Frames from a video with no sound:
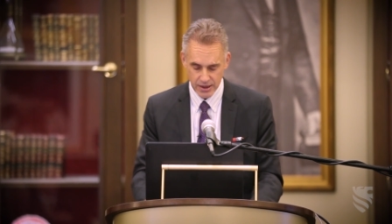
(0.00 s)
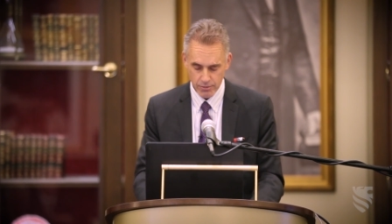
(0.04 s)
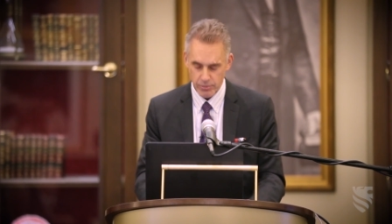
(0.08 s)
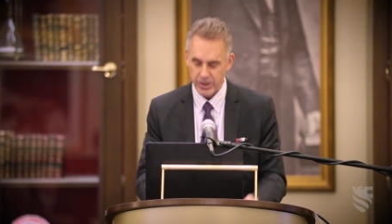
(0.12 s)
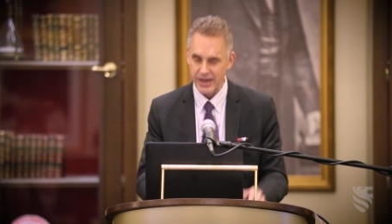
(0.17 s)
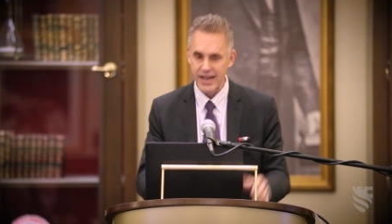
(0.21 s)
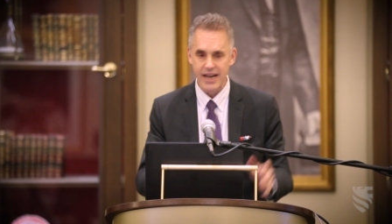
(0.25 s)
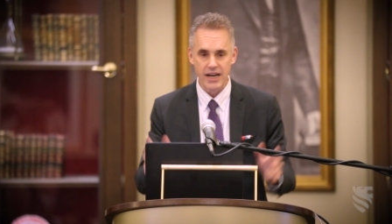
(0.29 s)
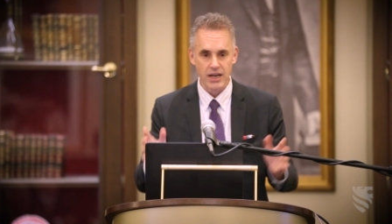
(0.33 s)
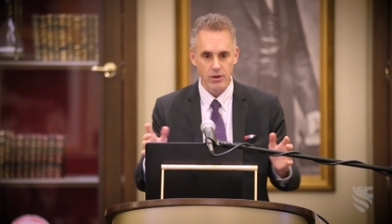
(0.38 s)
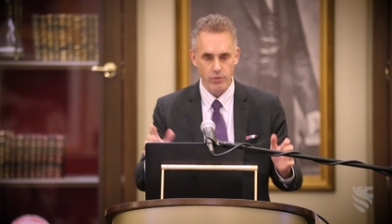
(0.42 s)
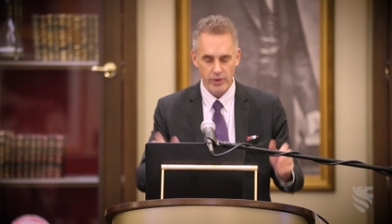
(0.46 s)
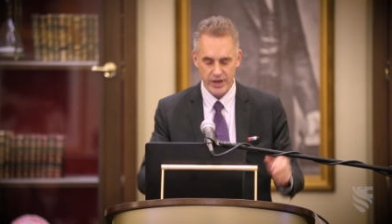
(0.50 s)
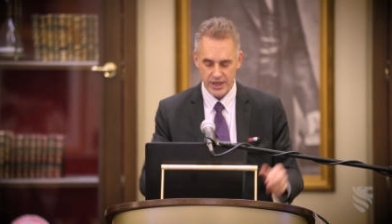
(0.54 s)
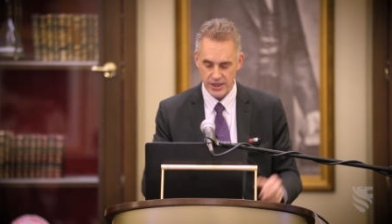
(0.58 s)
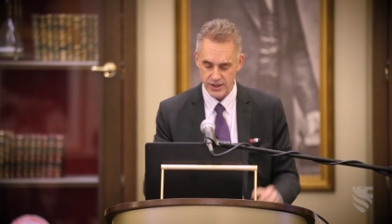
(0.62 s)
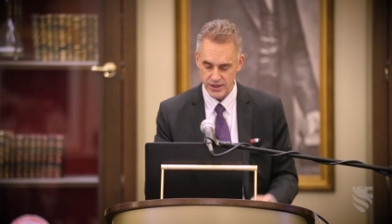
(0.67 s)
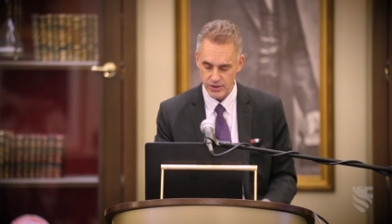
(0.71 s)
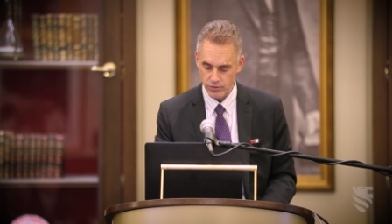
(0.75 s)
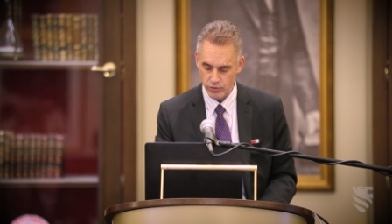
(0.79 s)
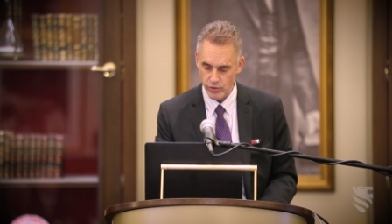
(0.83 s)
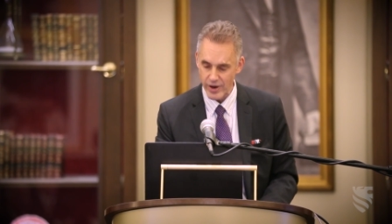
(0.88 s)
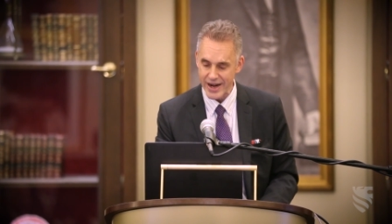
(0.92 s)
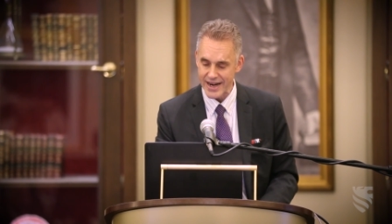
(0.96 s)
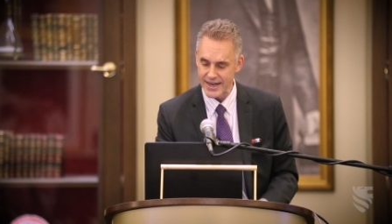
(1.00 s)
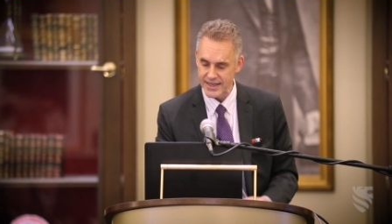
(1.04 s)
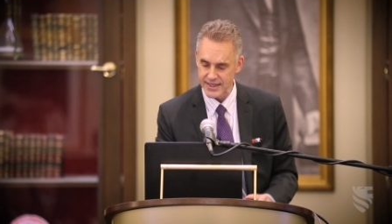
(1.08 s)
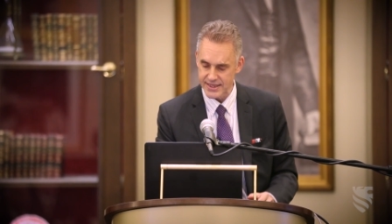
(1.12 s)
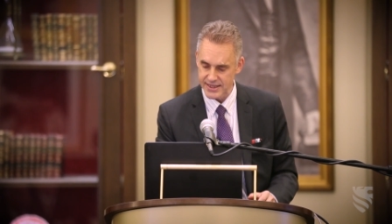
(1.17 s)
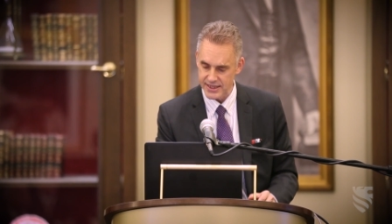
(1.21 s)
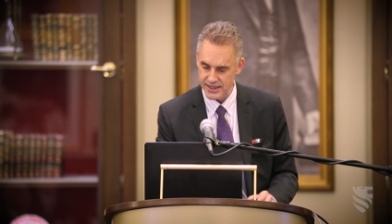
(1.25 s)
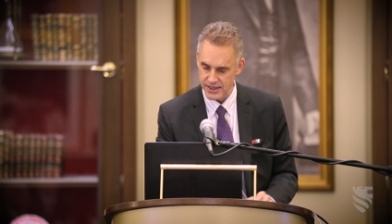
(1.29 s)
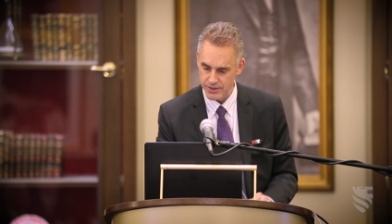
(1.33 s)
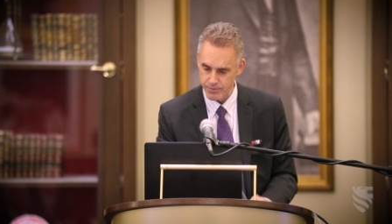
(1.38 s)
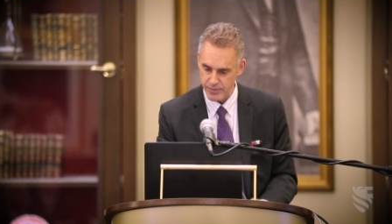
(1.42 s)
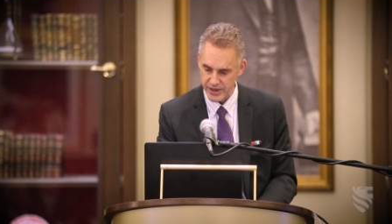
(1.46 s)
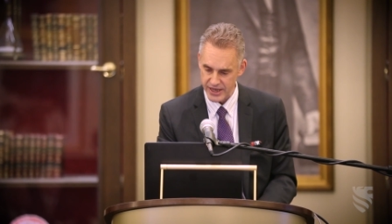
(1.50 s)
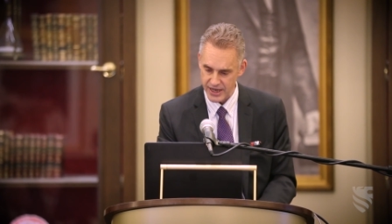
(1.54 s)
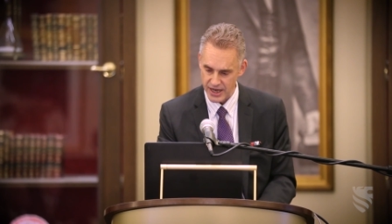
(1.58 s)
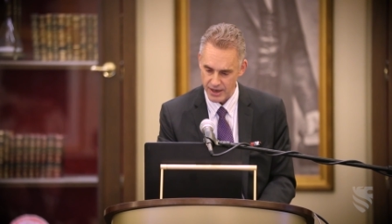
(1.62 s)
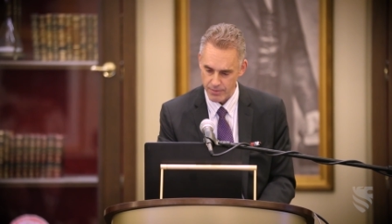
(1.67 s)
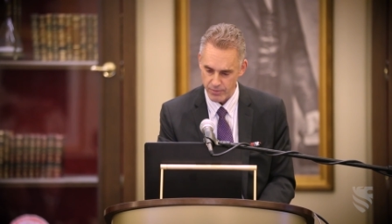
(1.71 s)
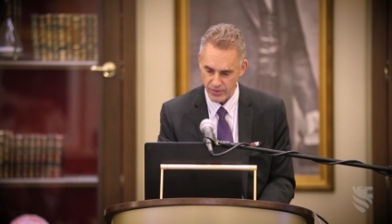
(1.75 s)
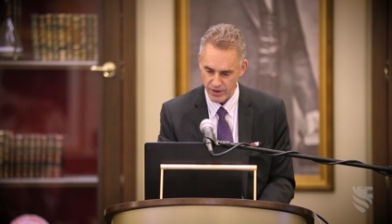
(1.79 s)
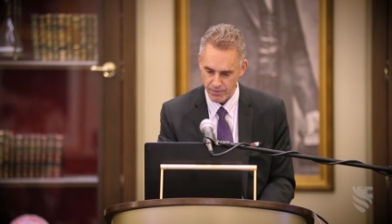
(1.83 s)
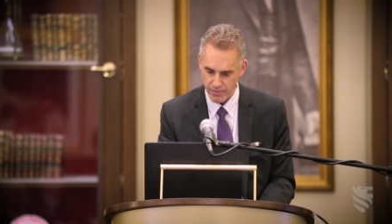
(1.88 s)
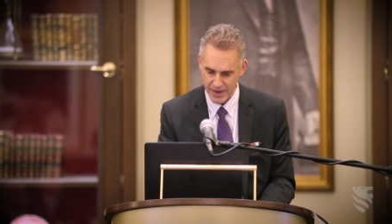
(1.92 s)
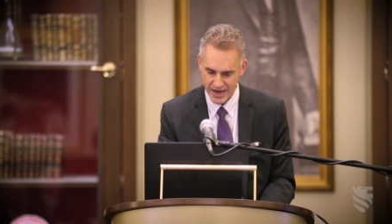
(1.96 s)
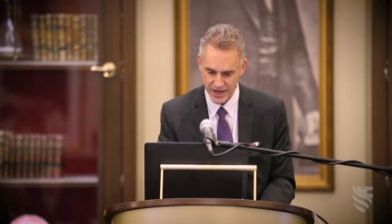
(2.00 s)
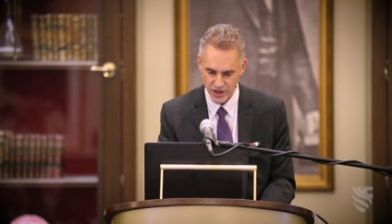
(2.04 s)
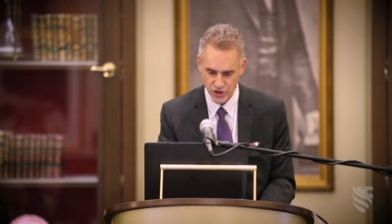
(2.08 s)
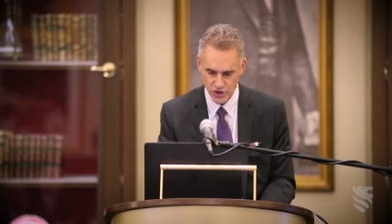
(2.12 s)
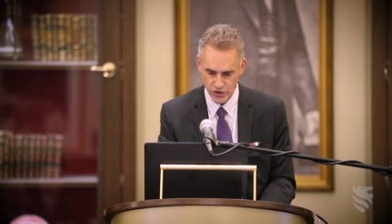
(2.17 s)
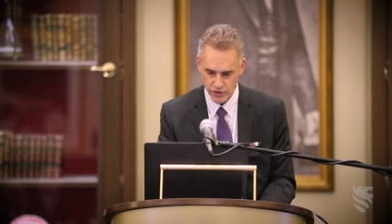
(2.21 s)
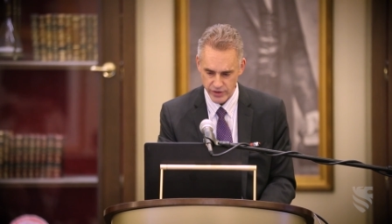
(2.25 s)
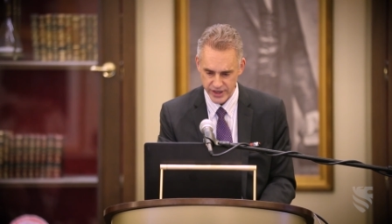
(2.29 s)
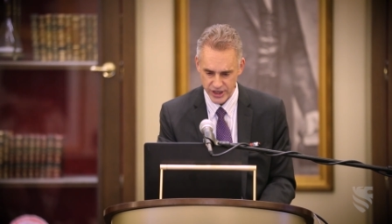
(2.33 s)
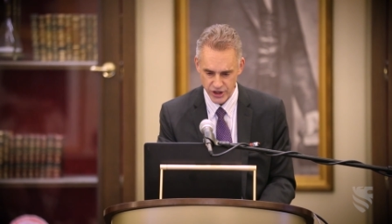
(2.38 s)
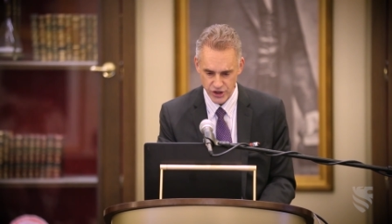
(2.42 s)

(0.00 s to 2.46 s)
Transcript: But anyways, race has become the major